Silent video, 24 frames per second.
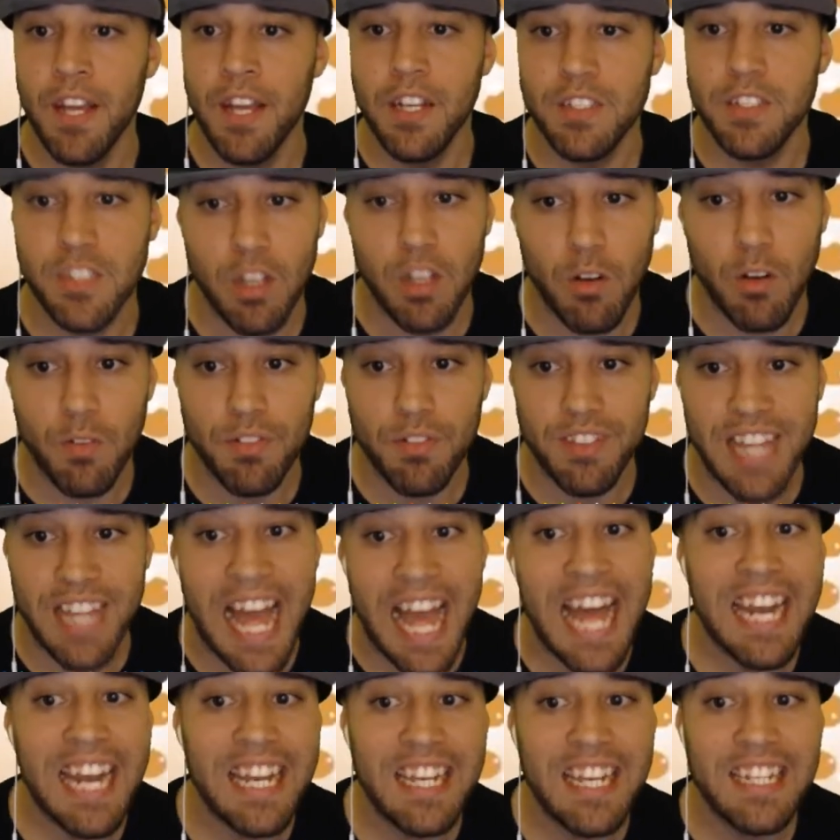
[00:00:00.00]
So
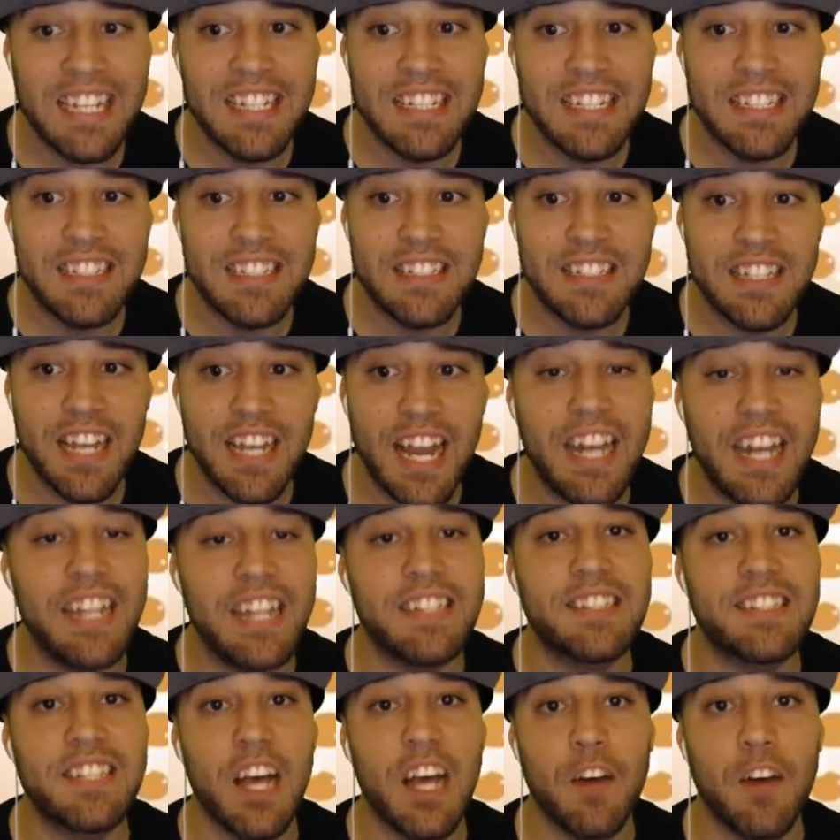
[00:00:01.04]
that is in
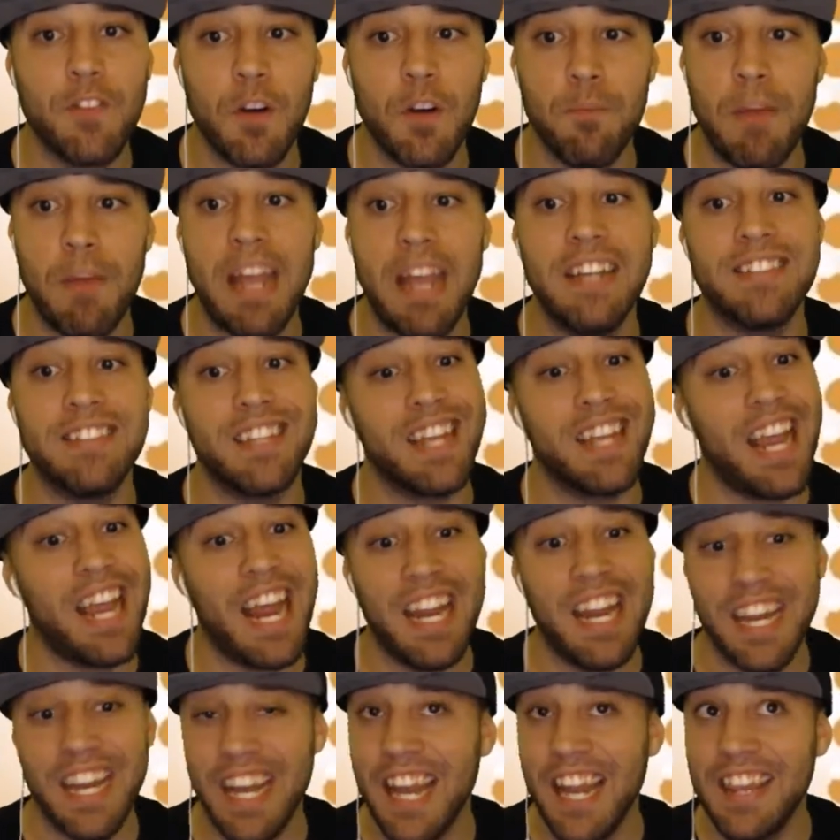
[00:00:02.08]
itself amazing.
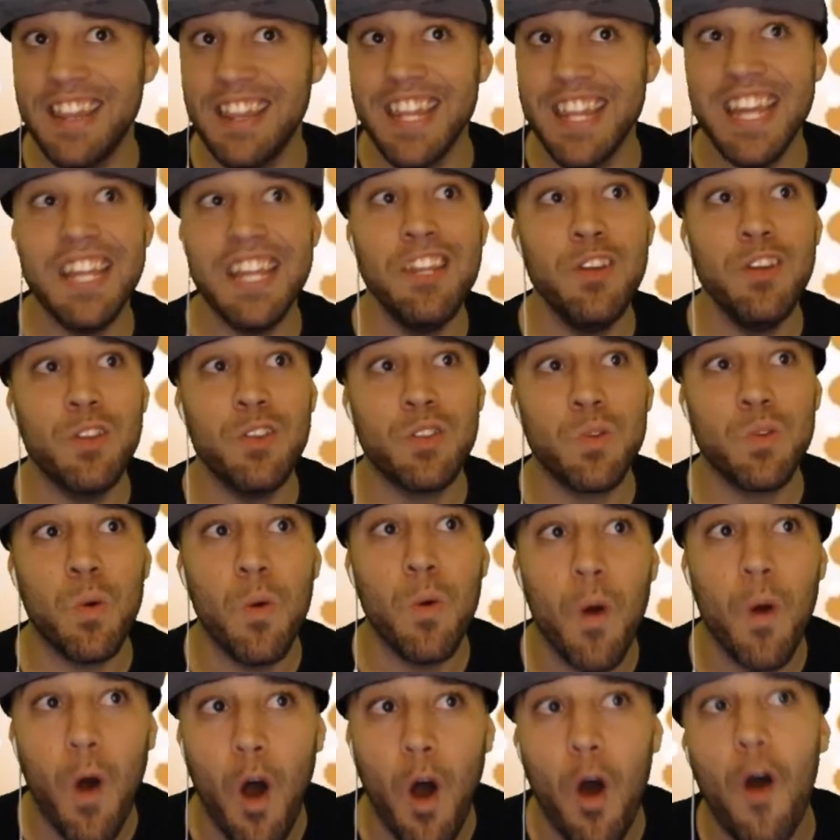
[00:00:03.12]
And then you throw
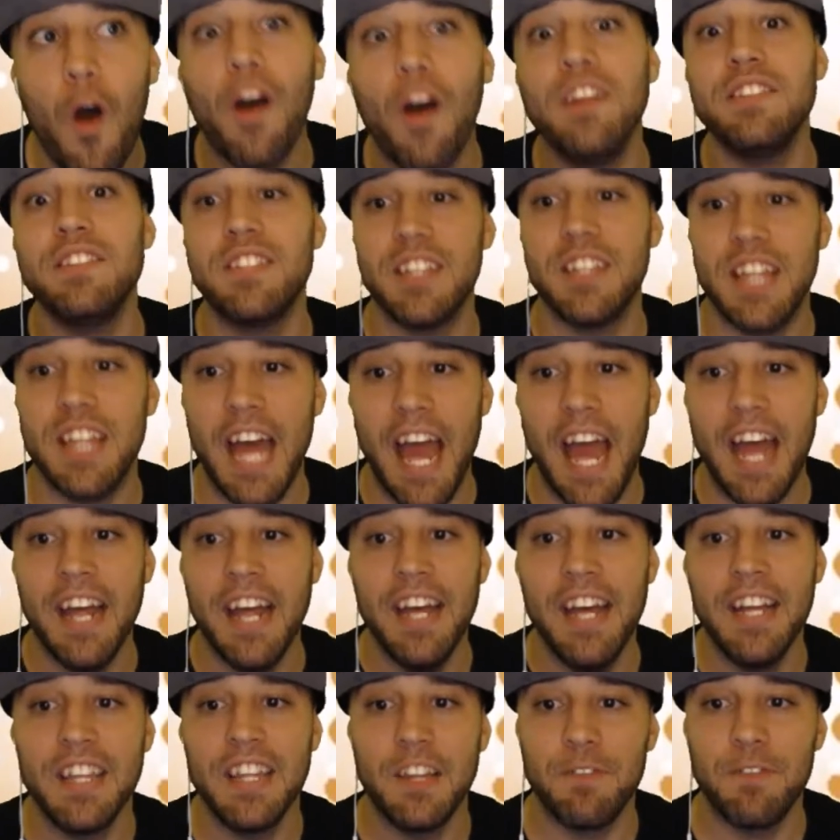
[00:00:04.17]
on to that
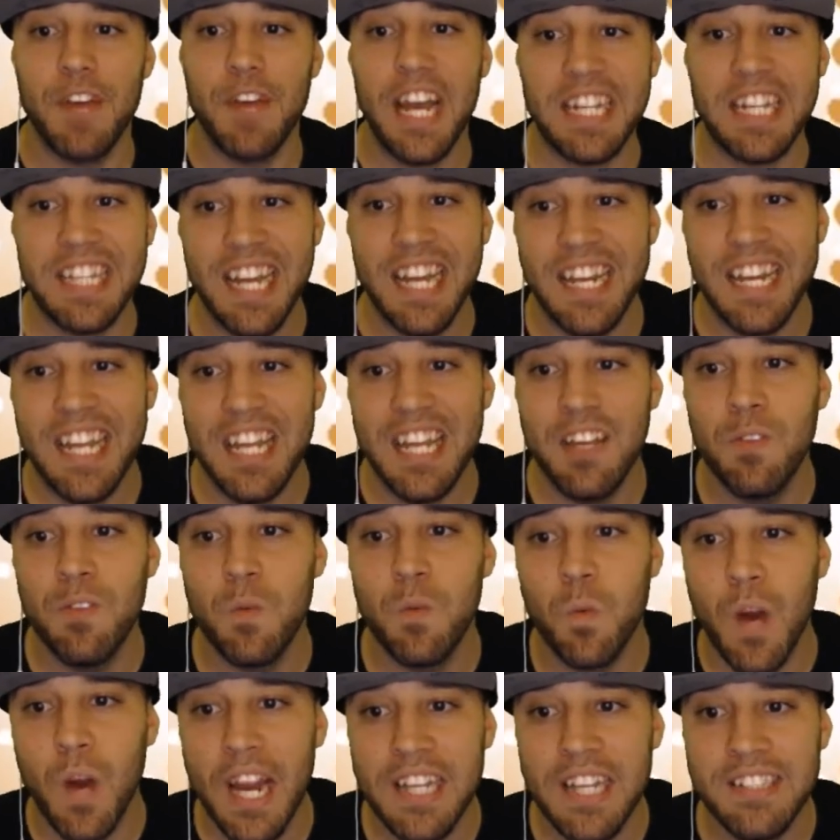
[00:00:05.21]
the fact that he
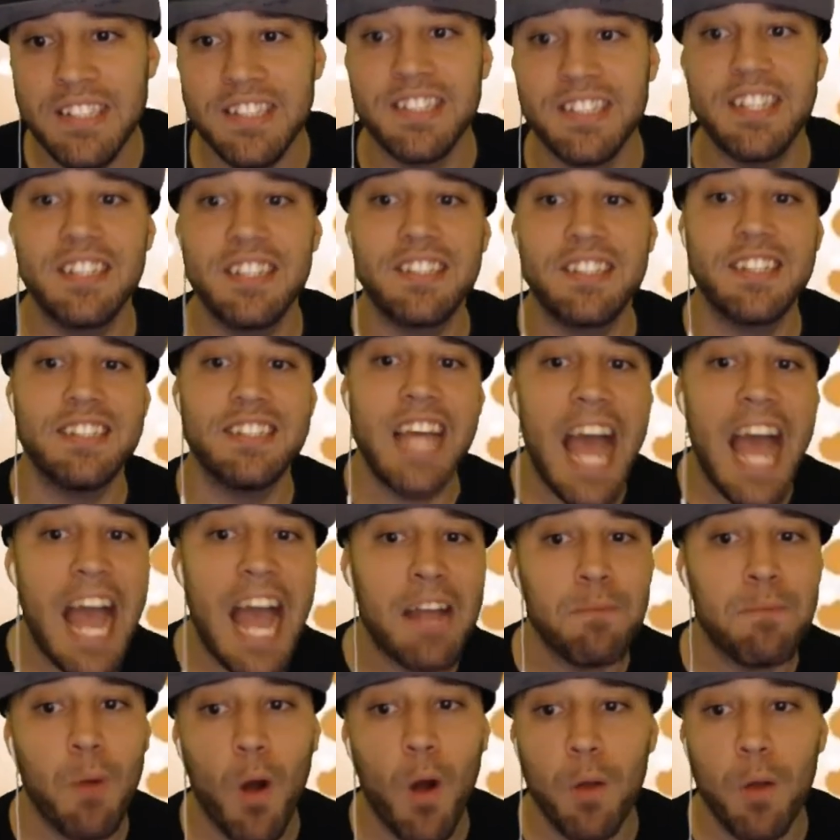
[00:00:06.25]
raises his attack
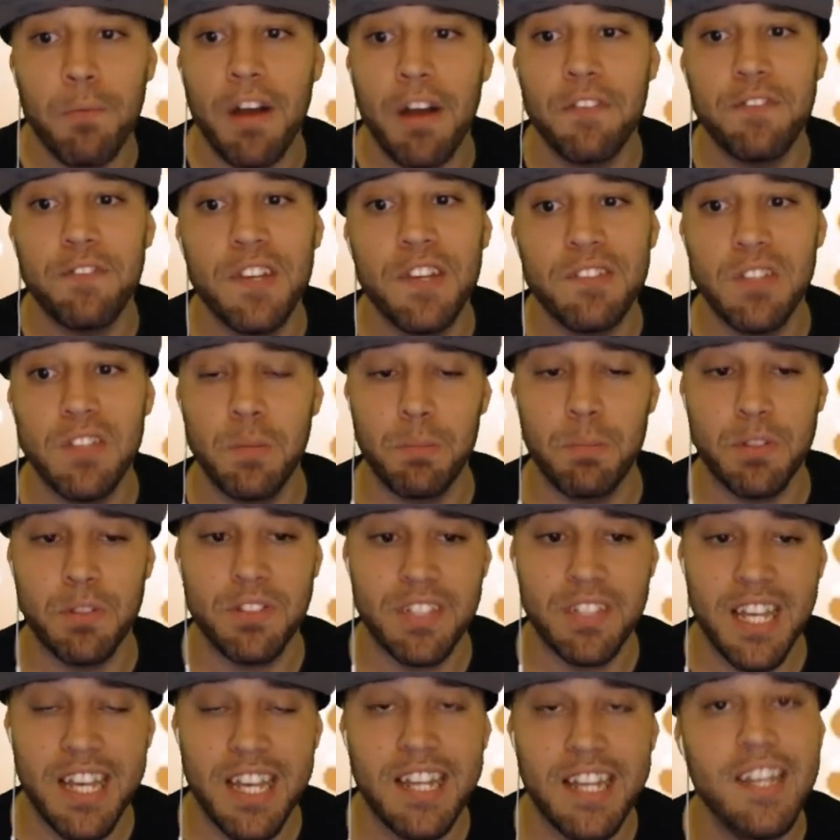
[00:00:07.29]
bar by
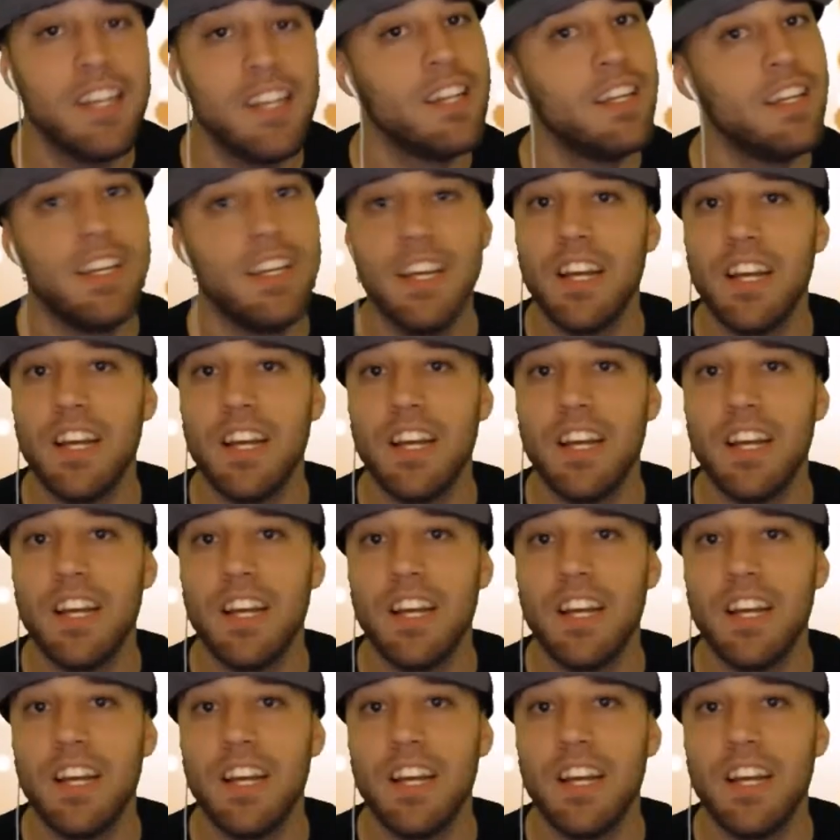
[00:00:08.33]
50%.